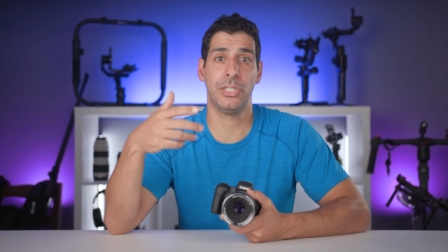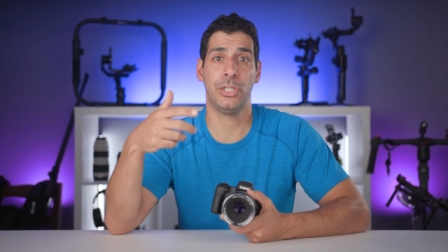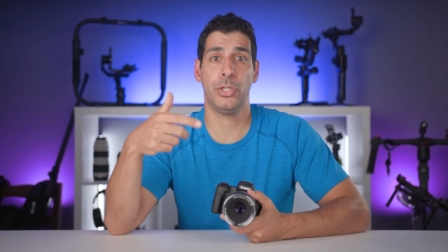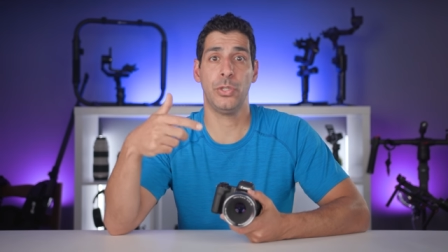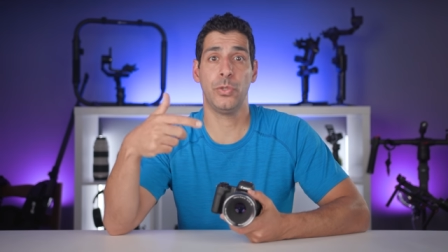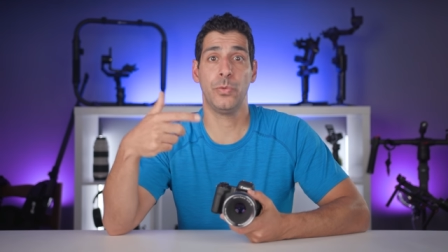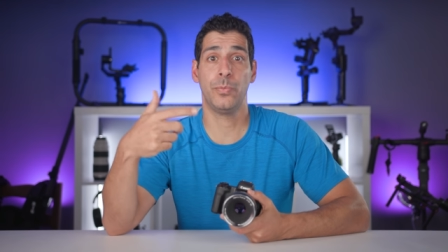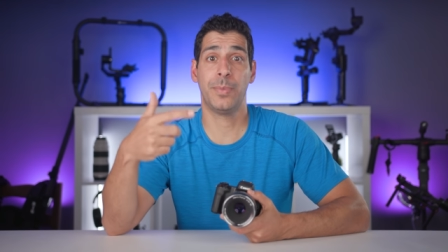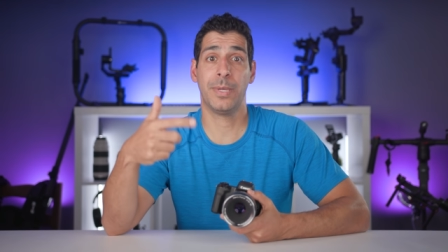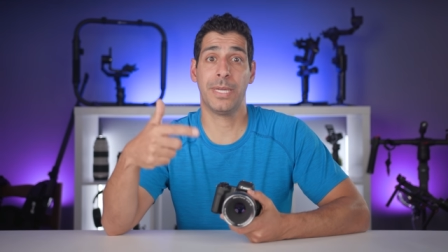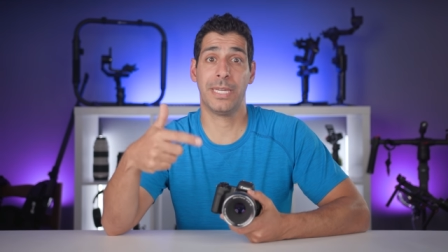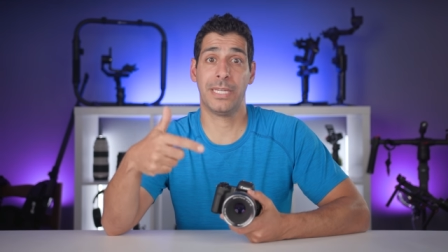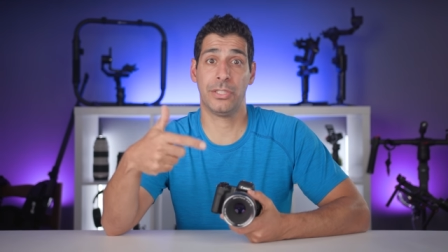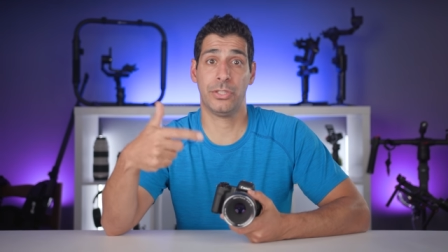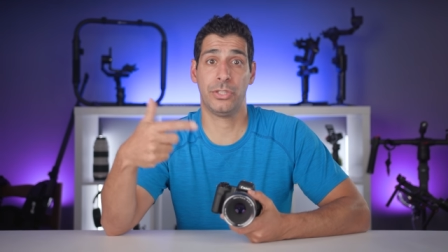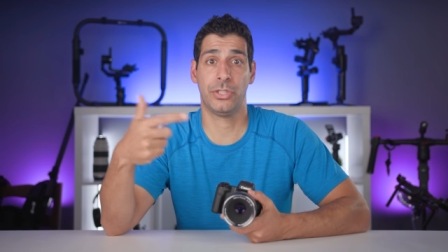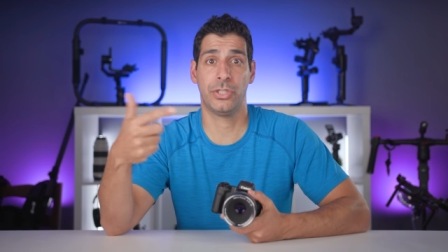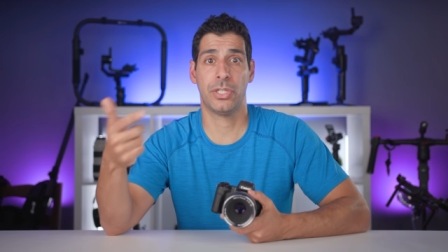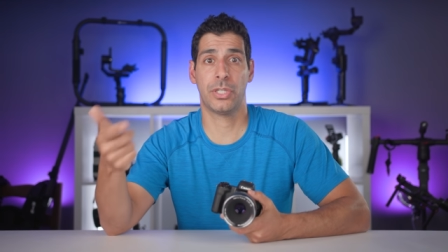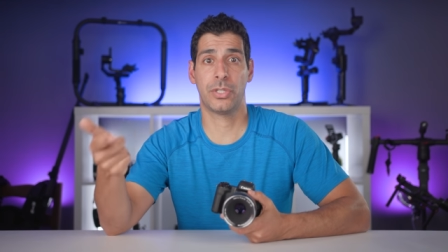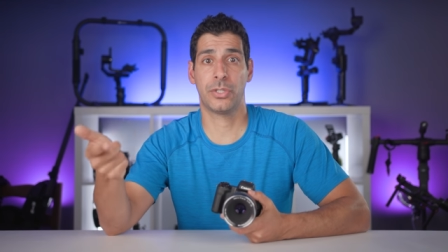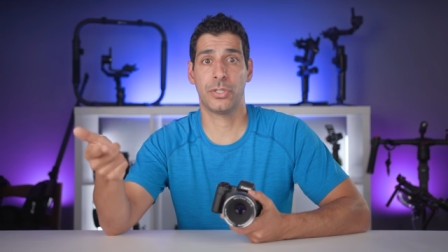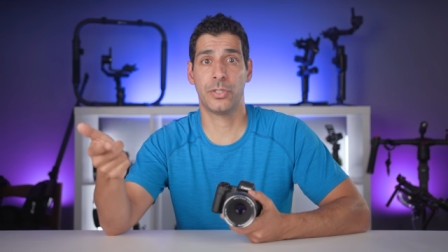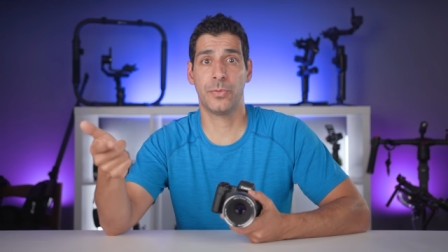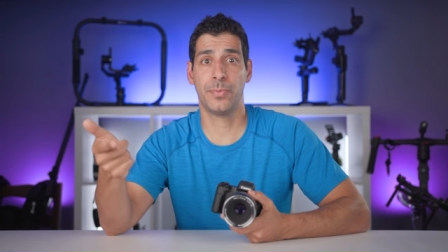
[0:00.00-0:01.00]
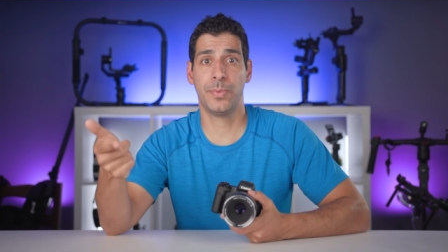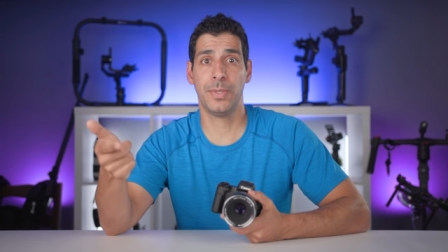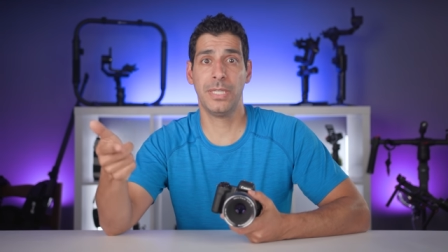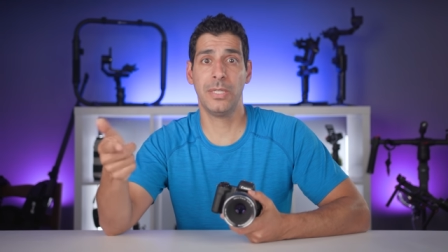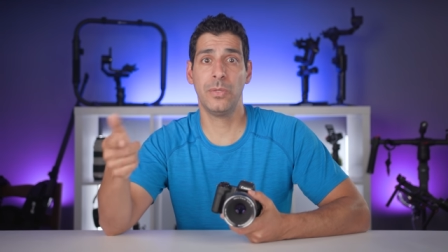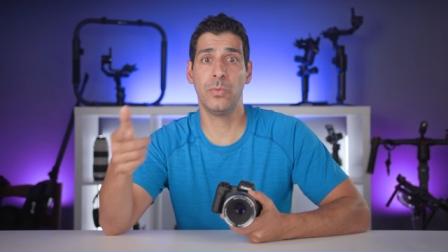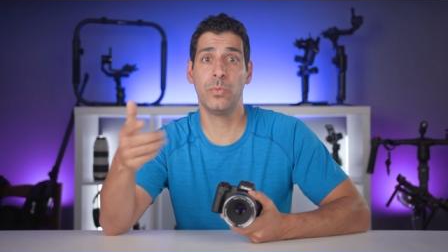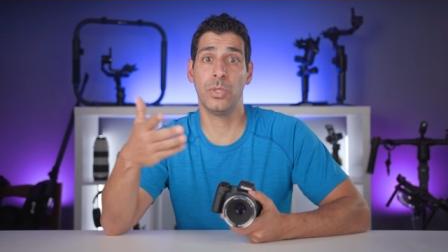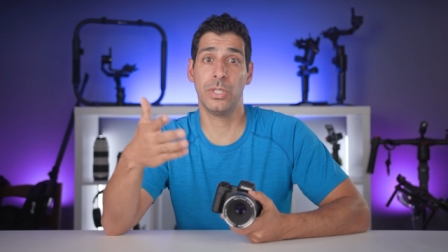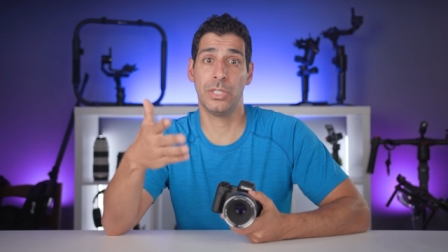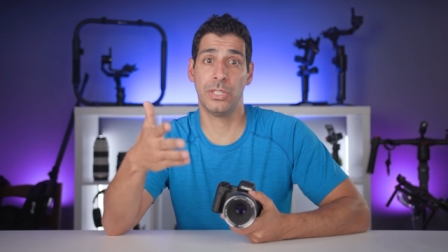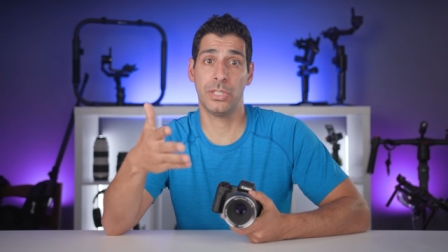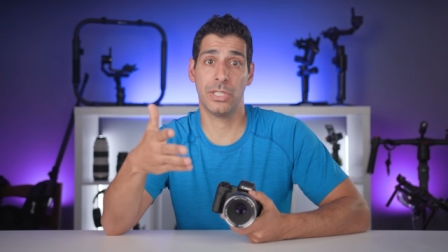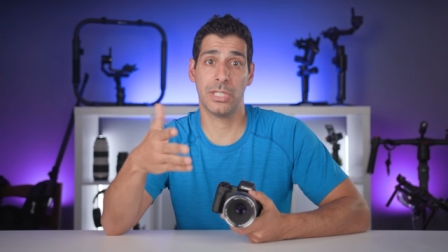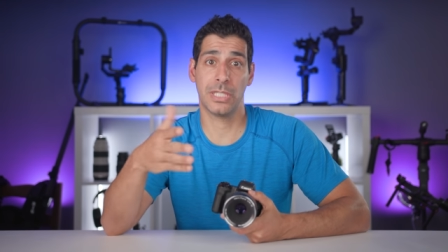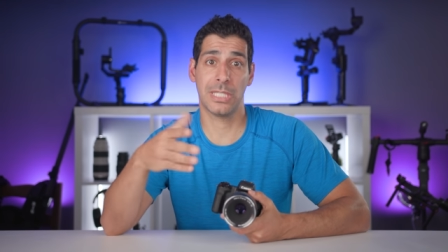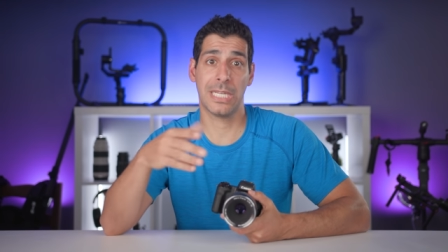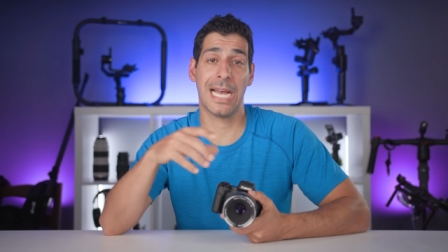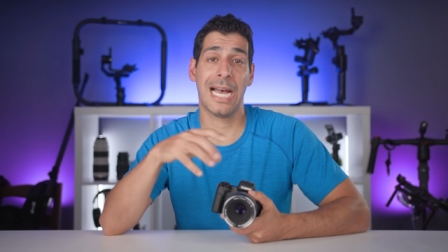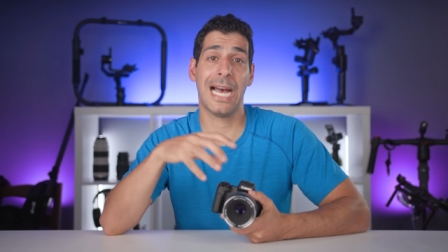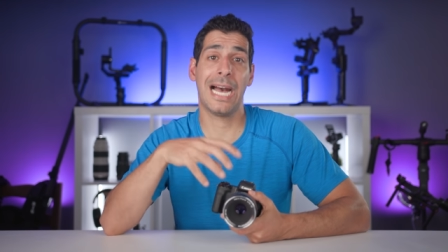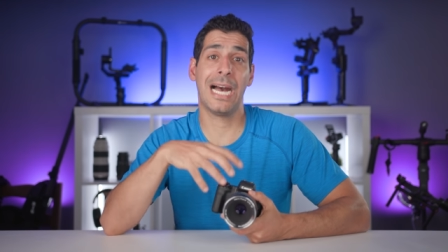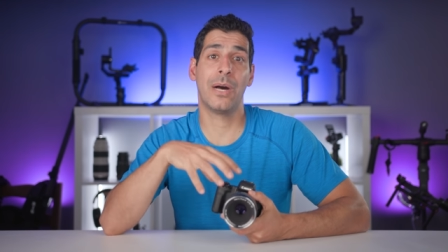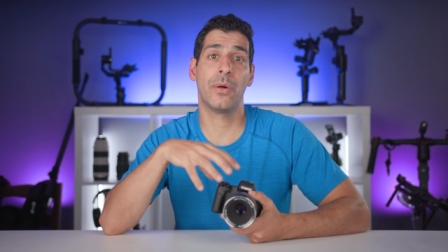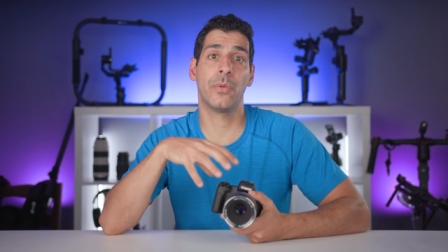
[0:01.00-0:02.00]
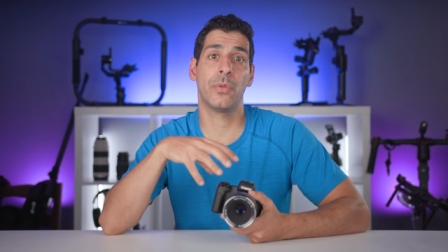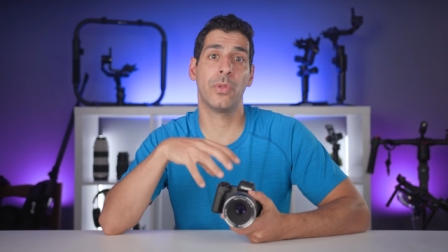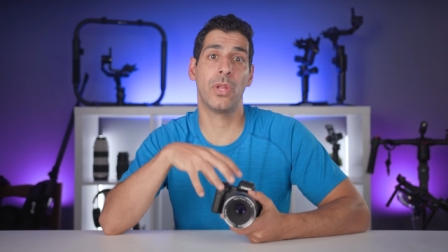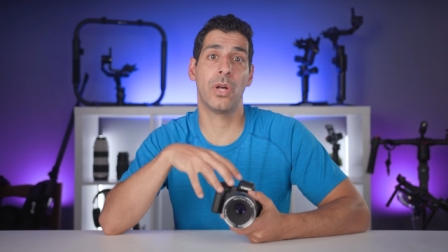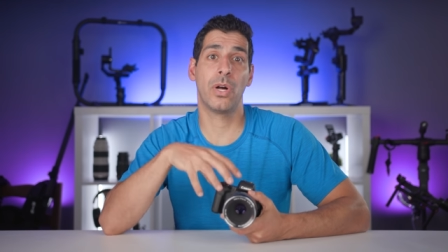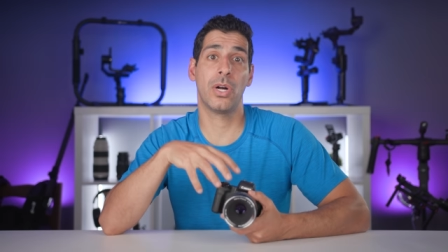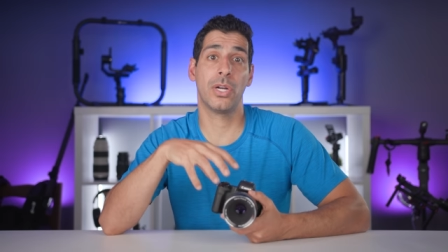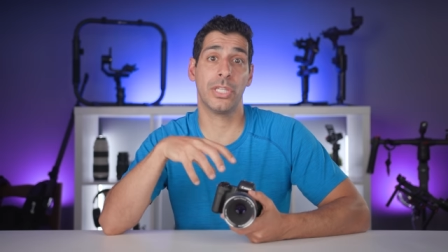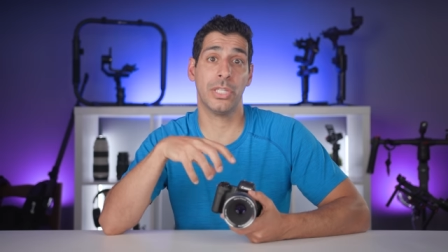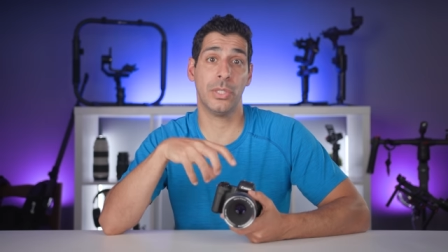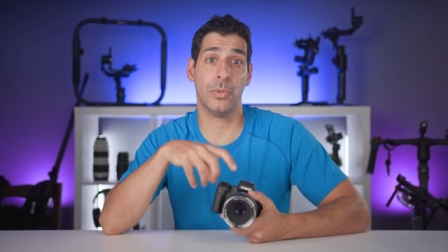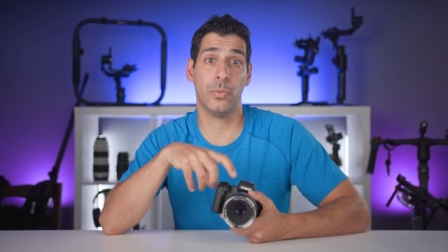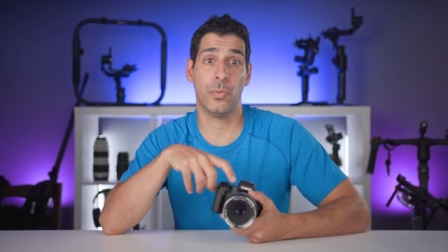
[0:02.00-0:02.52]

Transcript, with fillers: You pick a shutter speed, which is how long